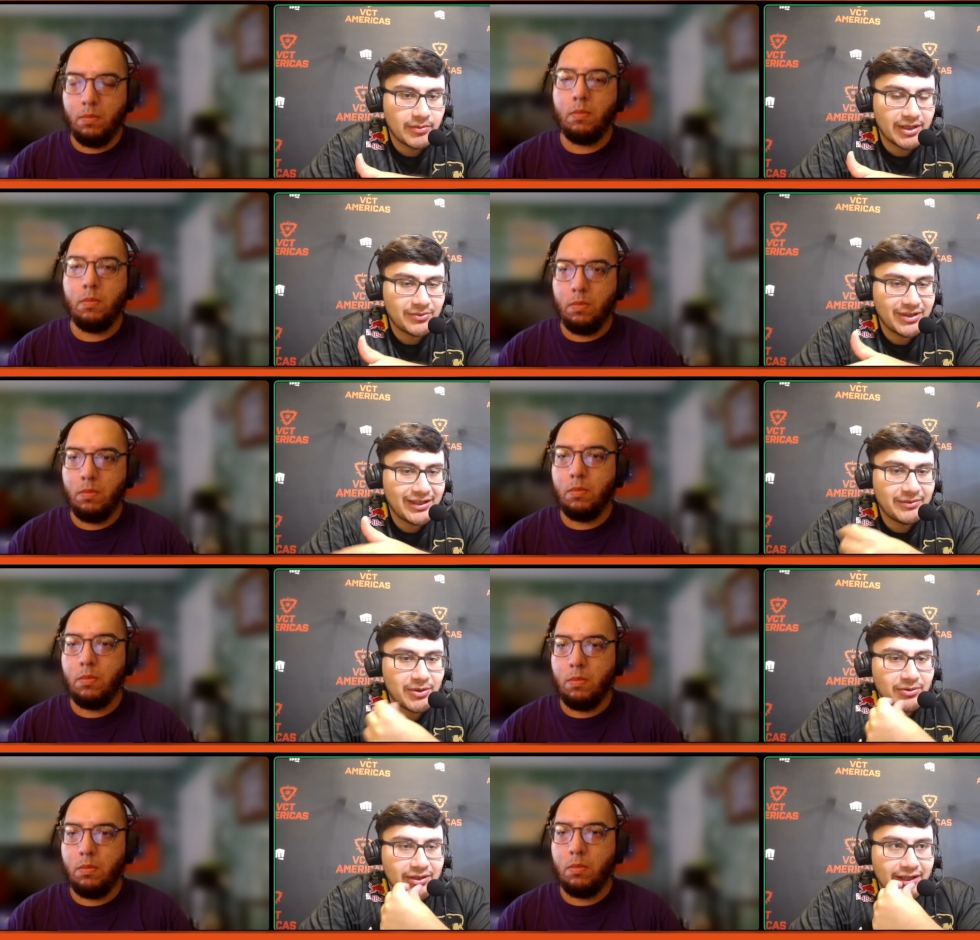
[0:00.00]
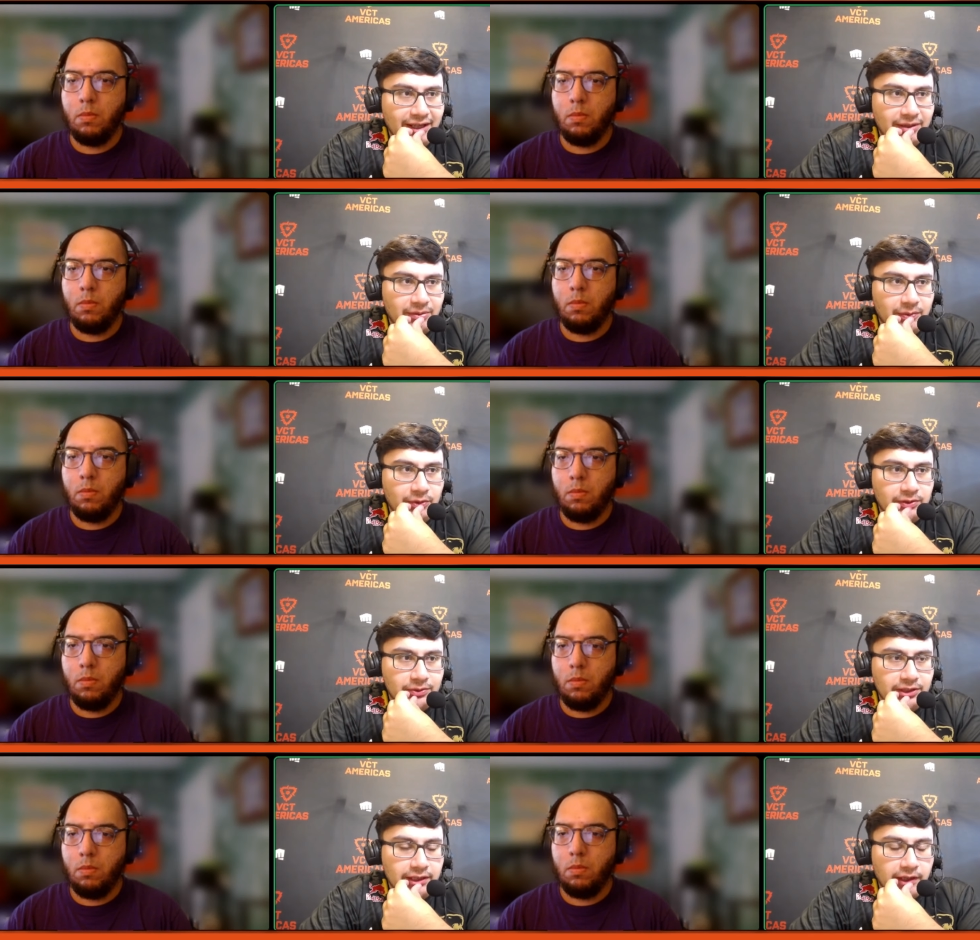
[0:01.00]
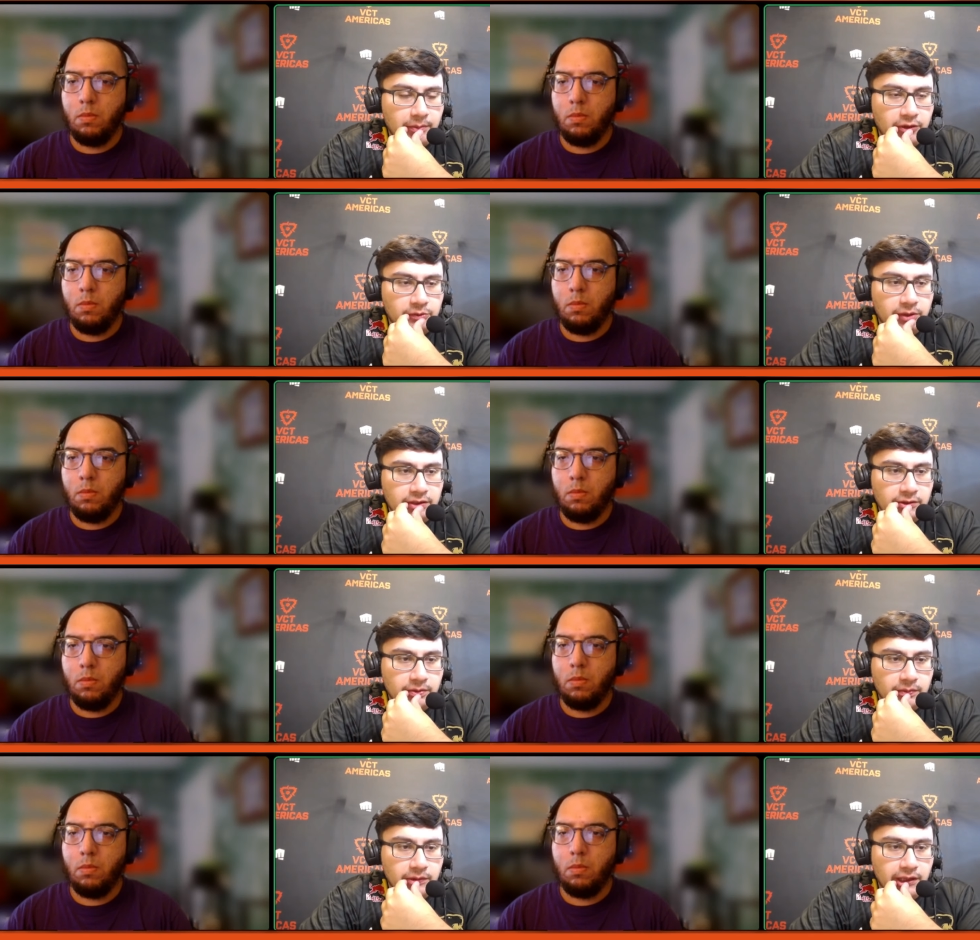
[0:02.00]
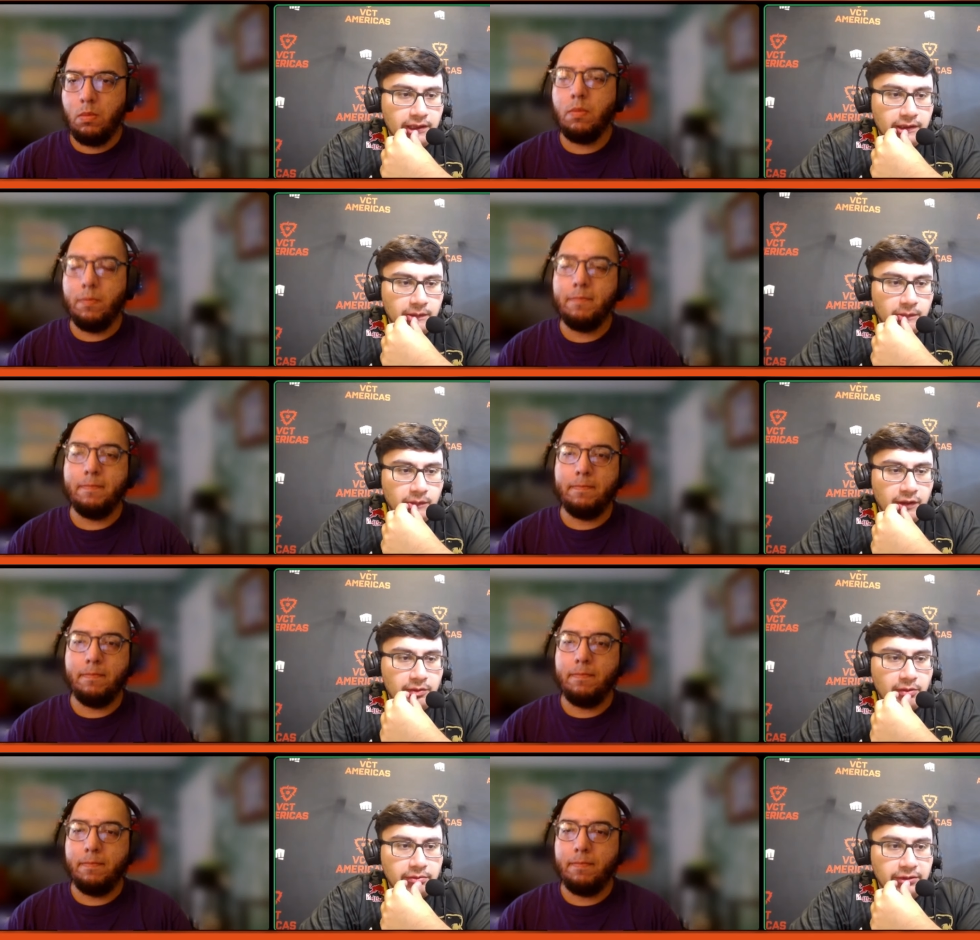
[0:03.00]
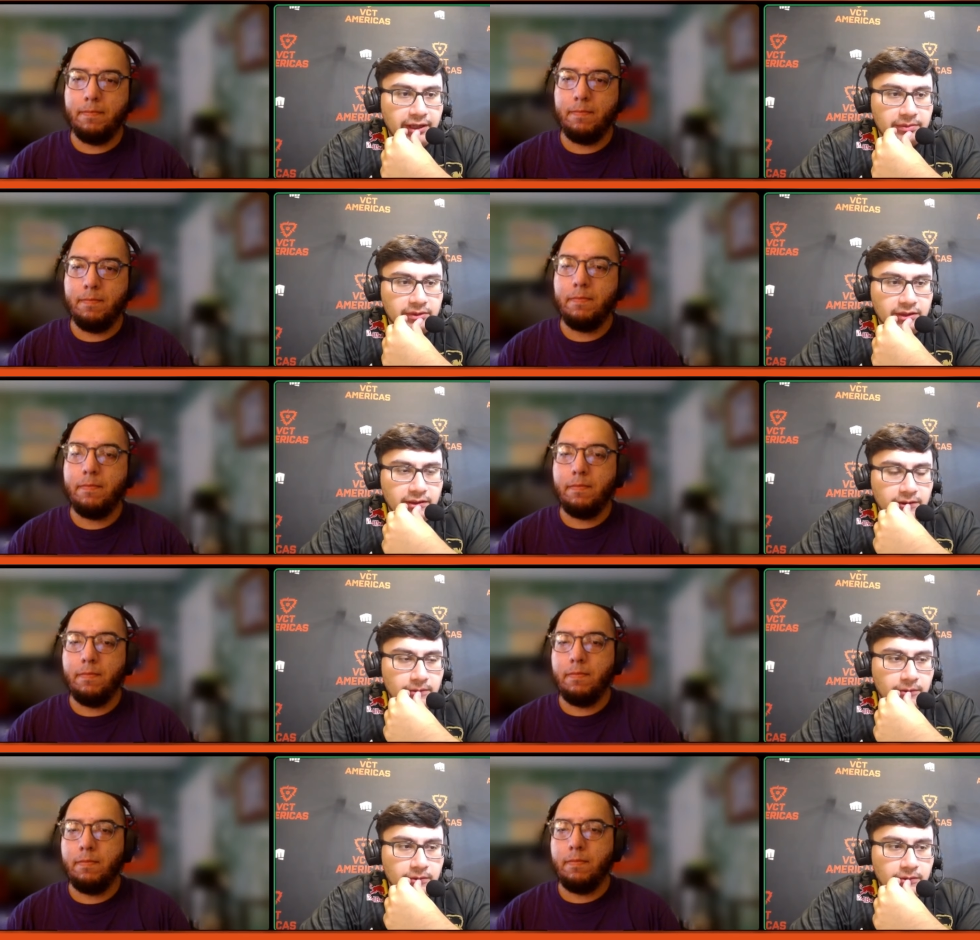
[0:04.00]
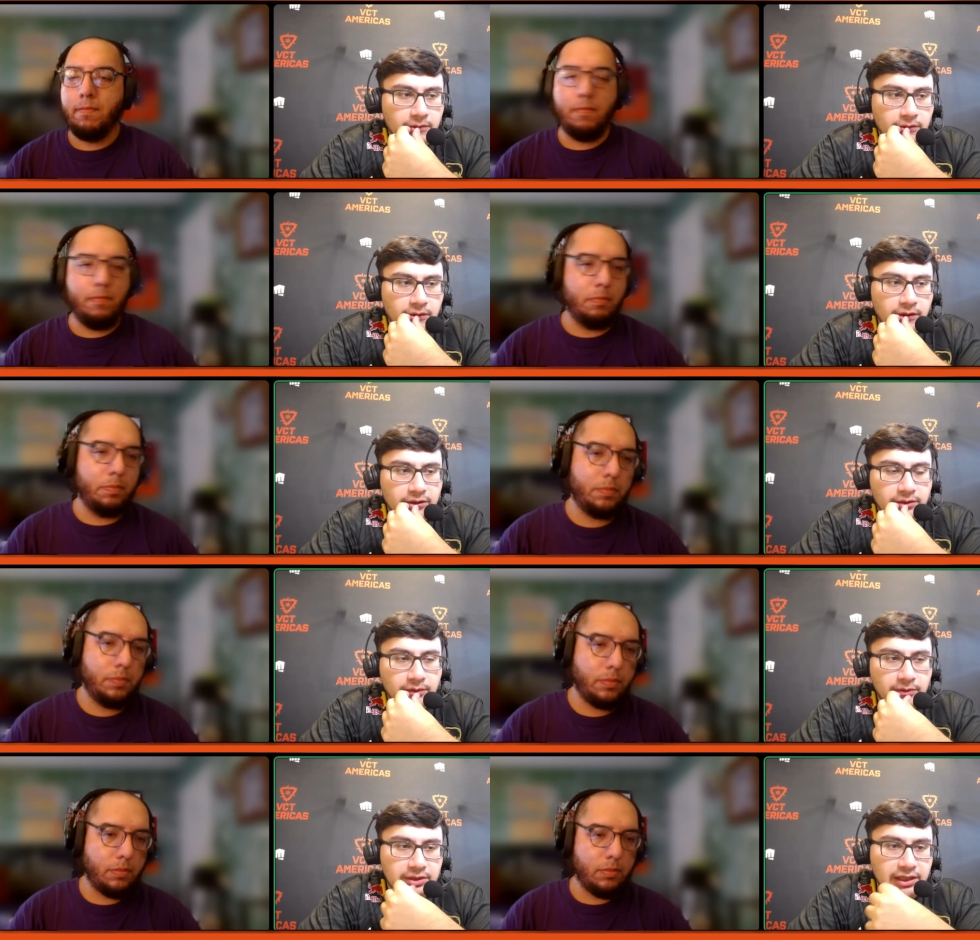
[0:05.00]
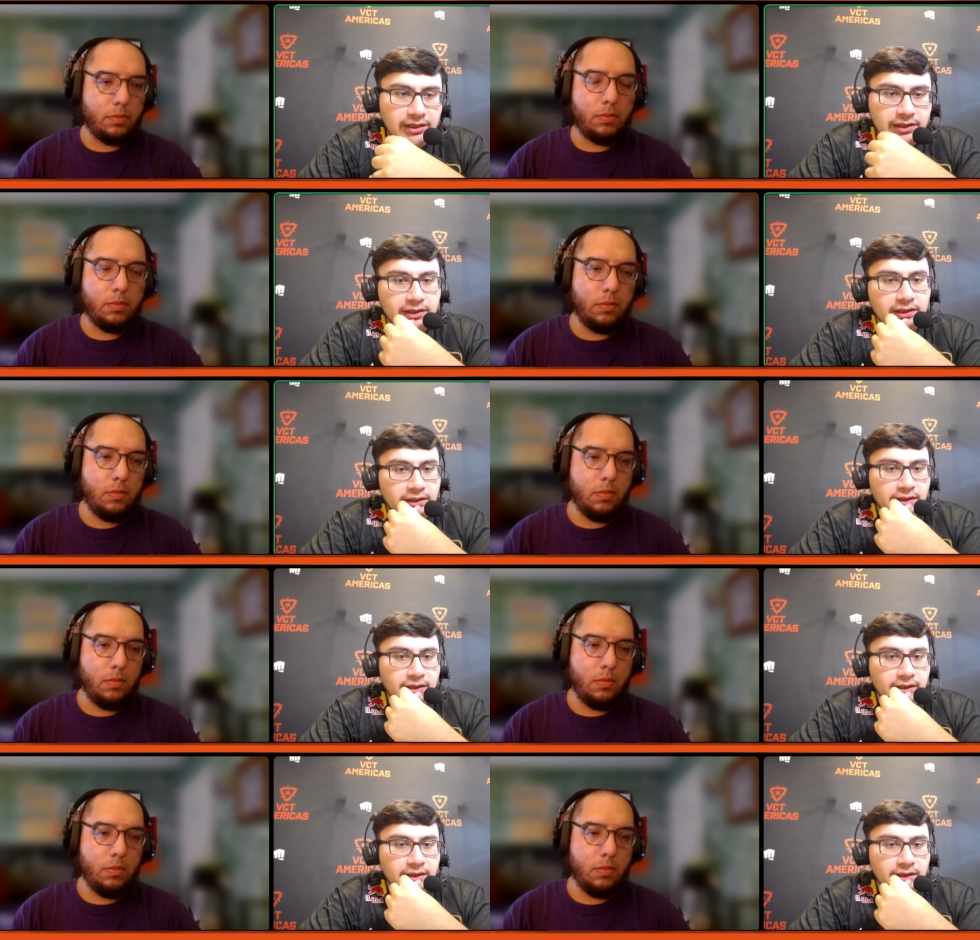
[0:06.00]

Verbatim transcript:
Speaker 1: but we couldn't handle when we do the post plan. You know, like even when we have a lot of utility,